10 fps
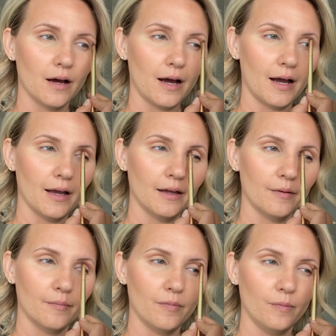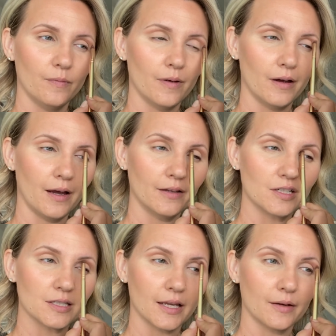I
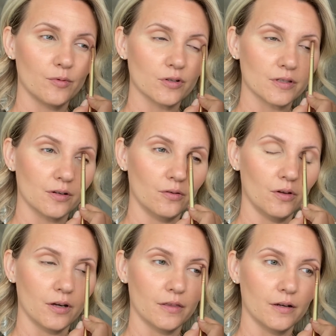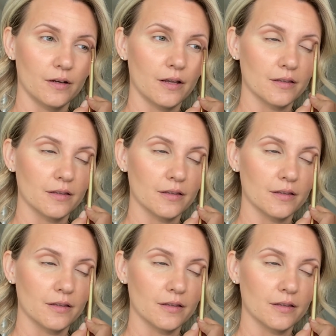just like a more subtle look than